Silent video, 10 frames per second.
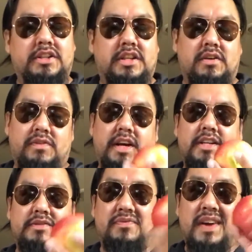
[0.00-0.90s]
yourself,
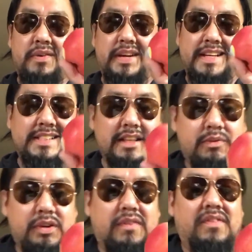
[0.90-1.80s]
guys? Very easily
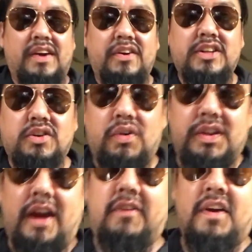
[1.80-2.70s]
with a very dull
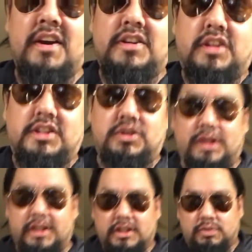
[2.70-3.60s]
knife. So let's do it
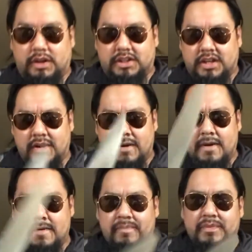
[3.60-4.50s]
like this, watch.
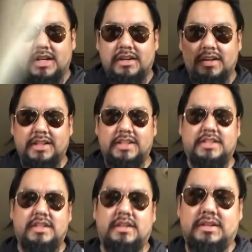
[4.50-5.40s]
Look at
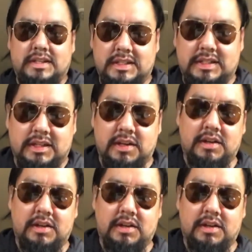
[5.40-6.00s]
this. Look